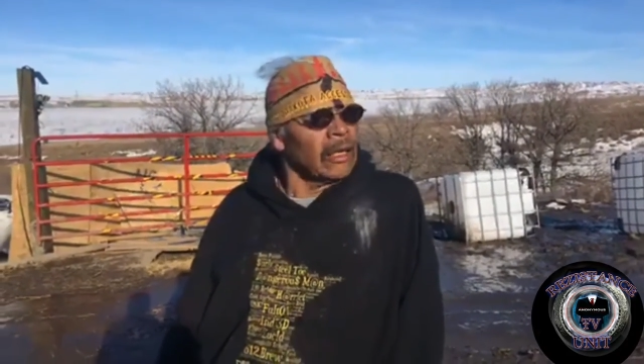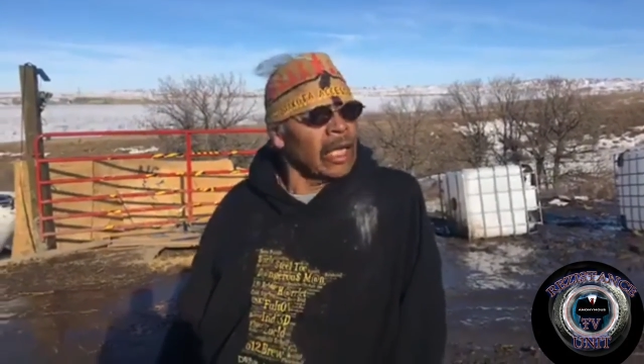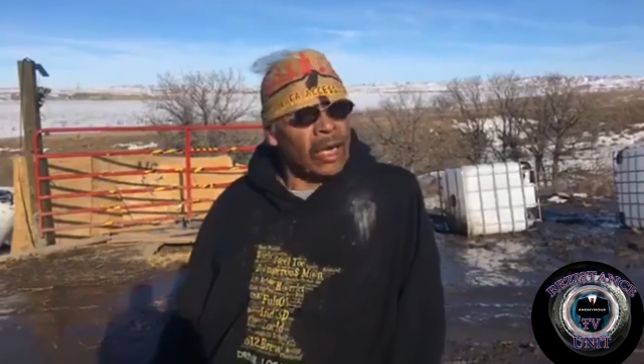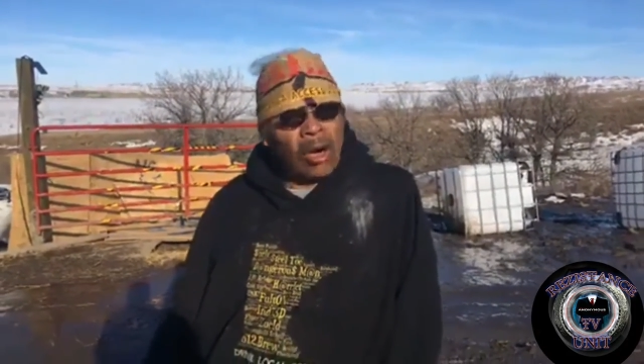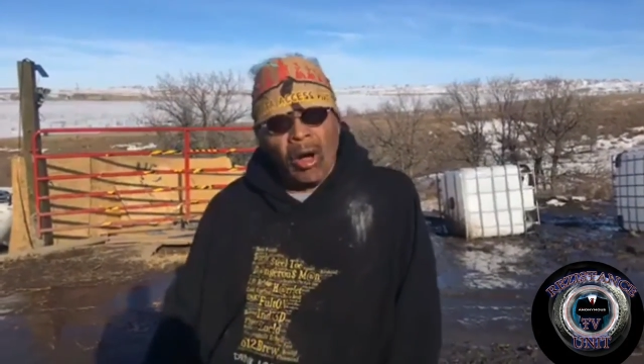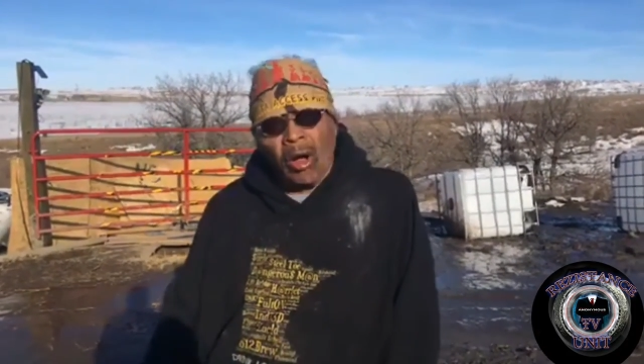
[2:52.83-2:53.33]

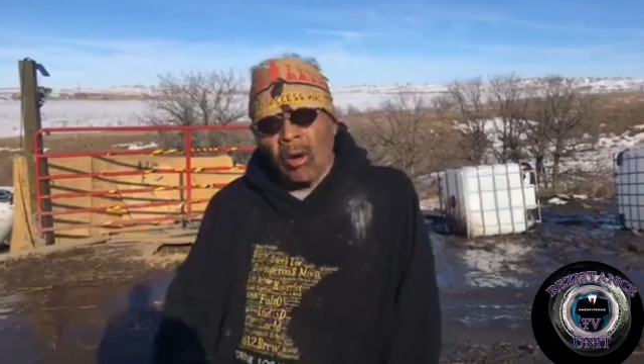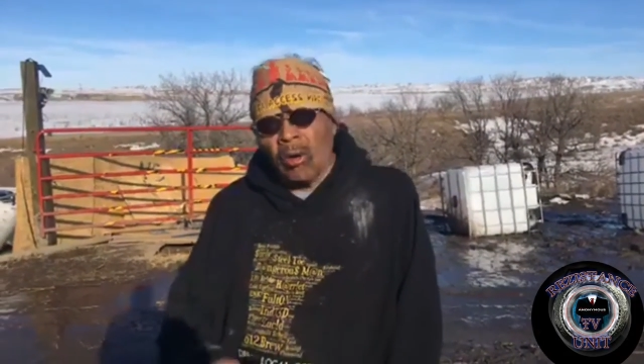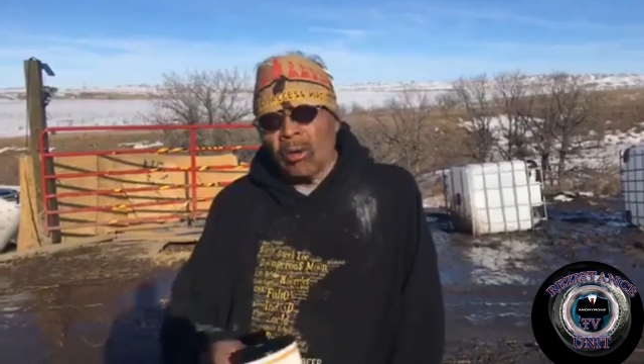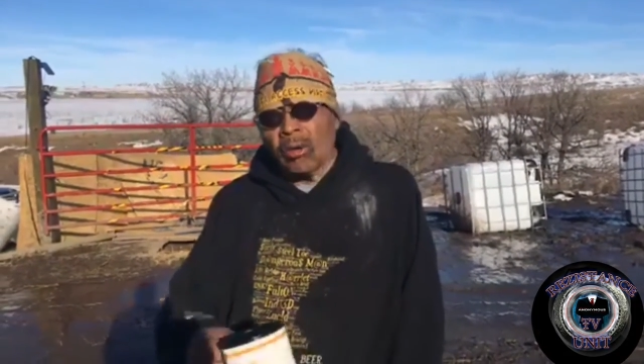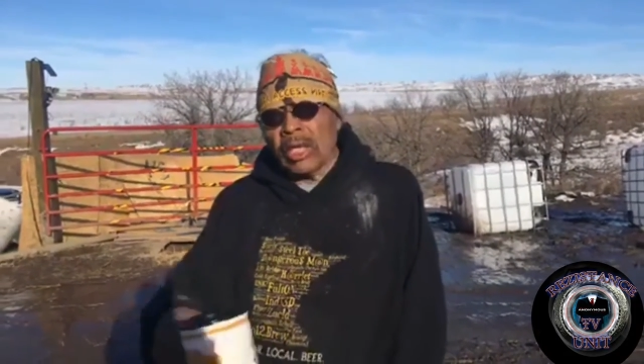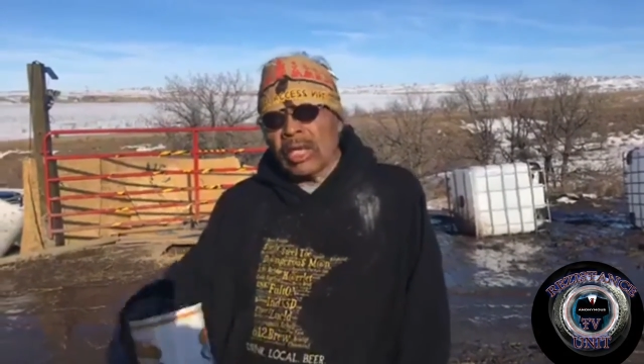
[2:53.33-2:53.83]
They all
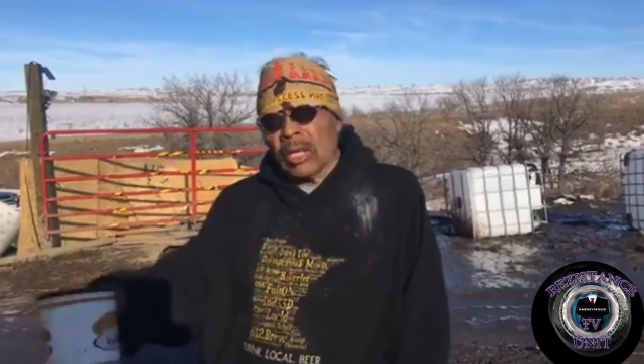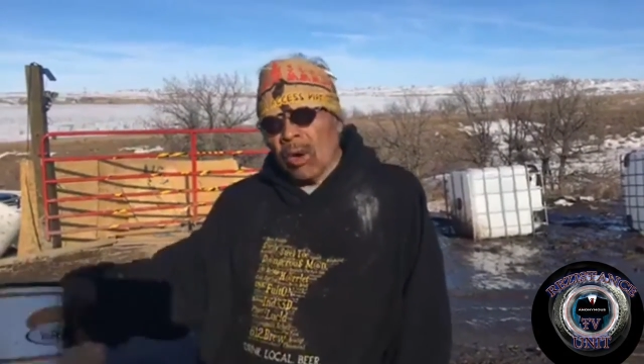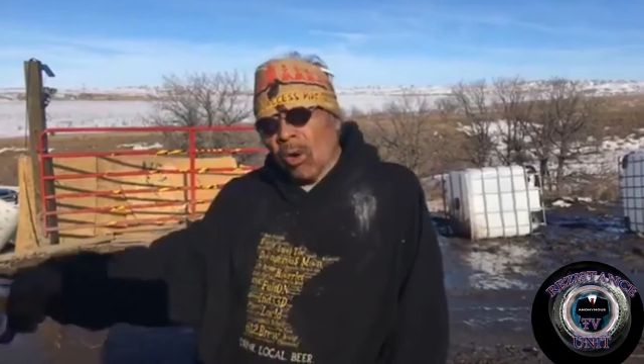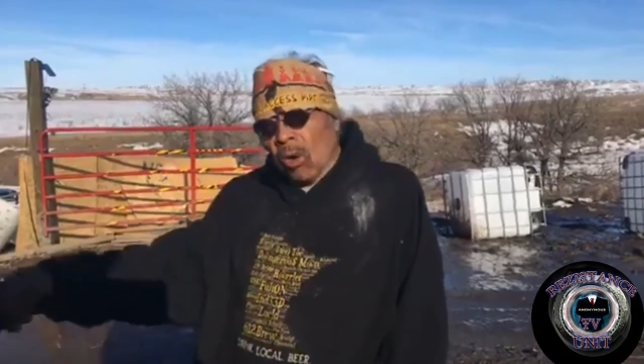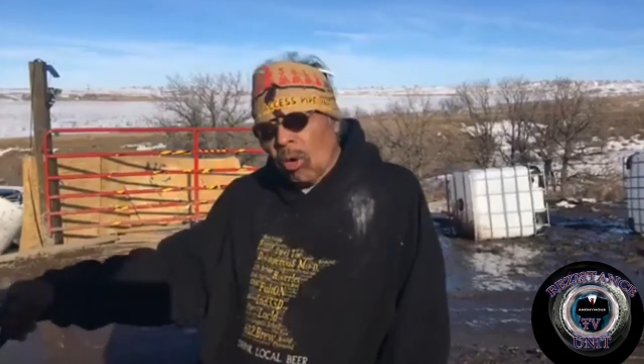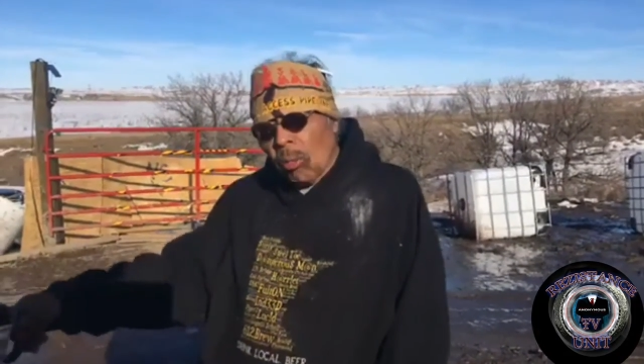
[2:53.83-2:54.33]
own the
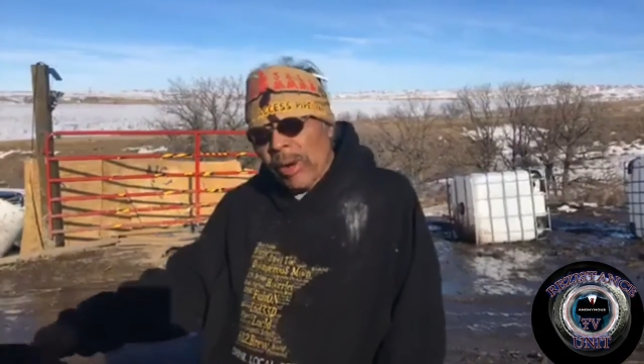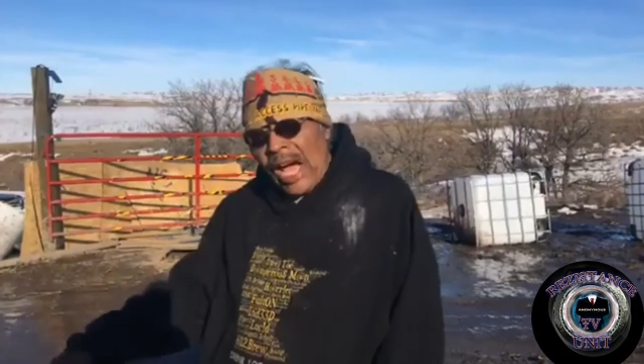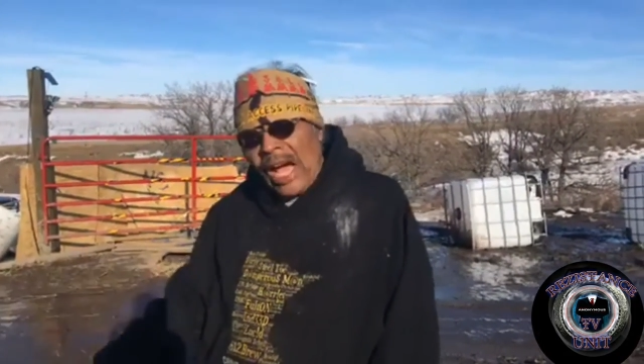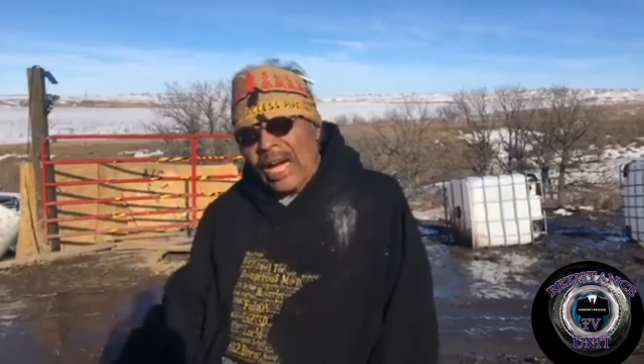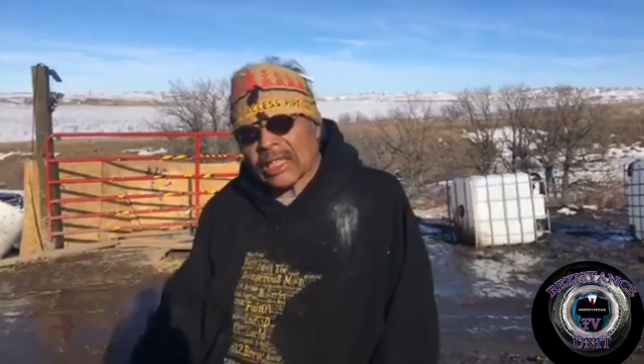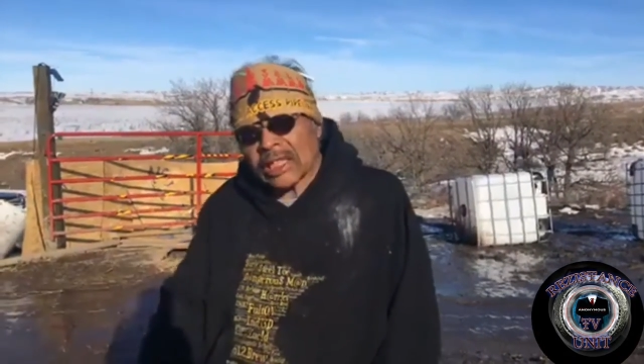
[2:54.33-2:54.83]
whole
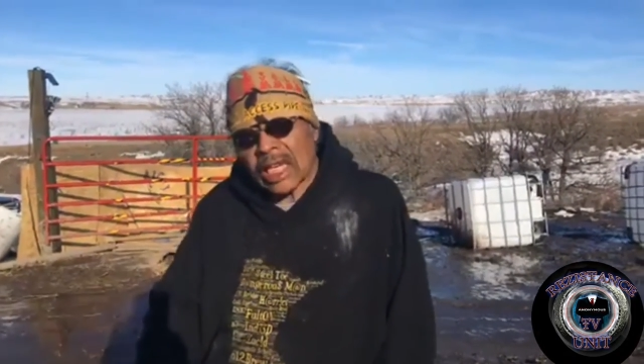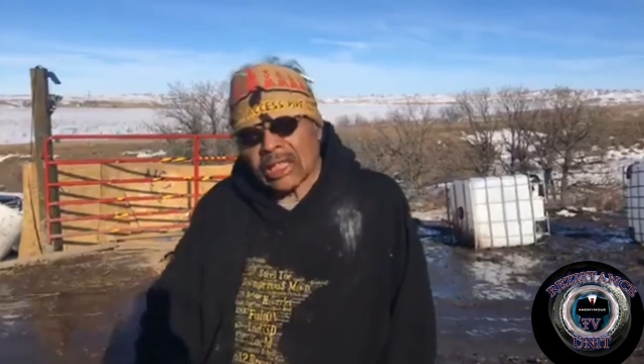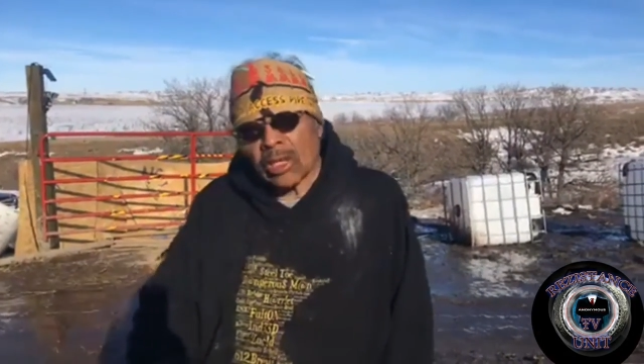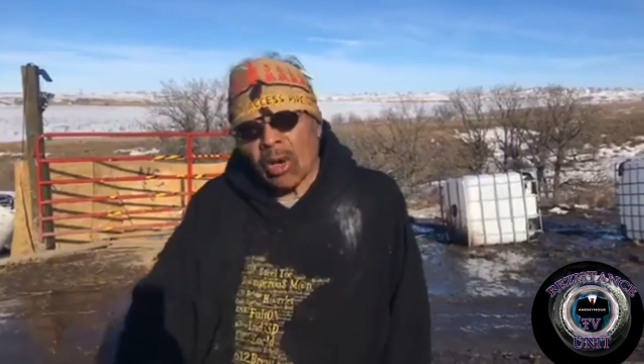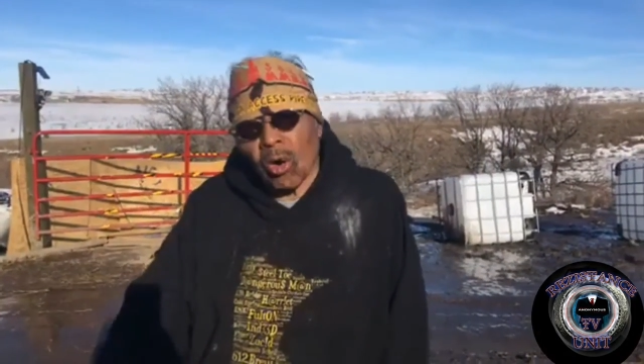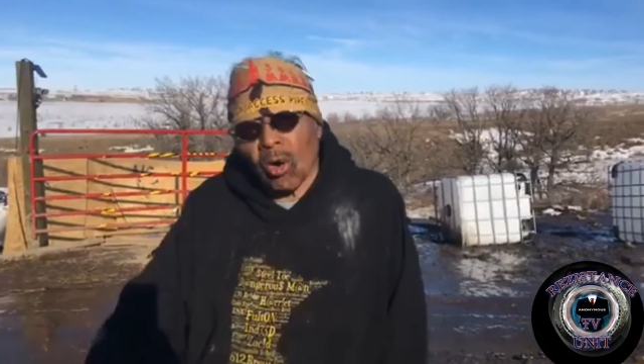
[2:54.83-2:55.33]
mass
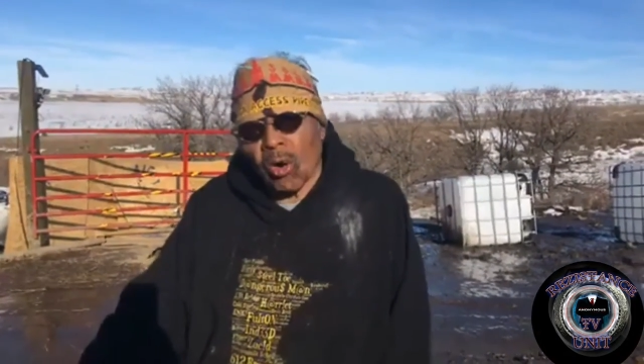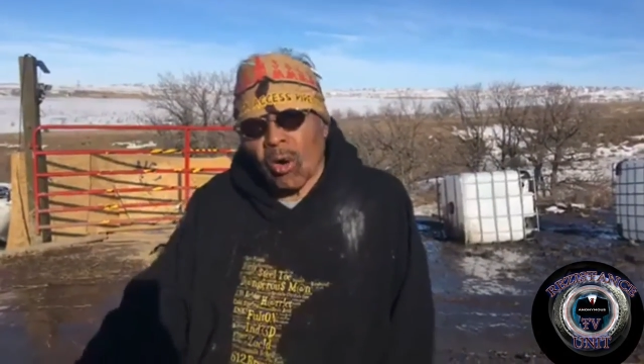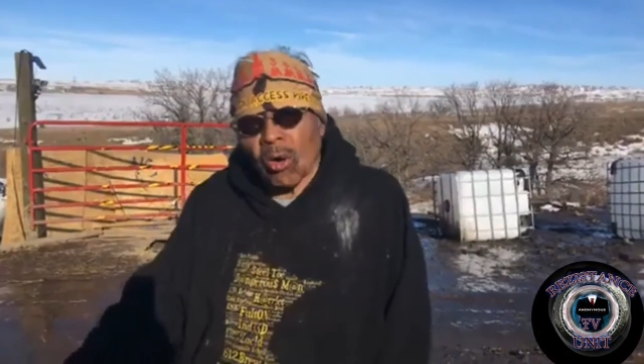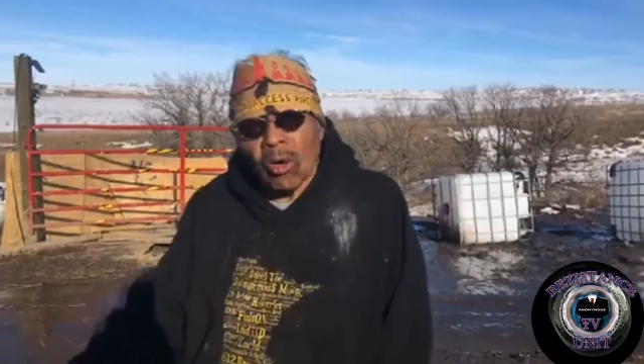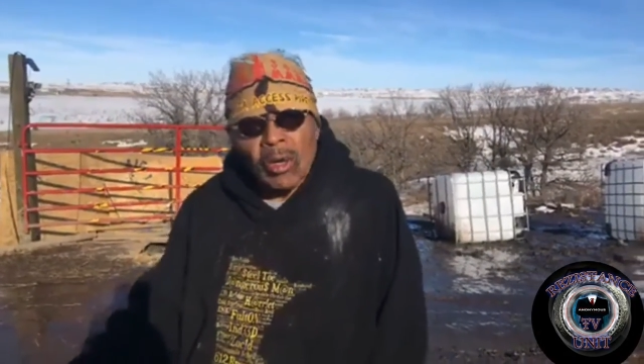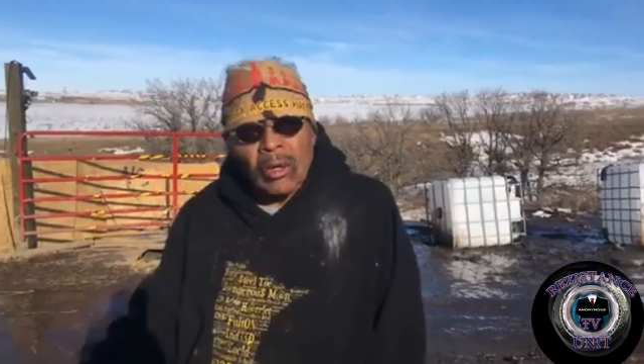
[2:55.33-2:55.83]
as a whole.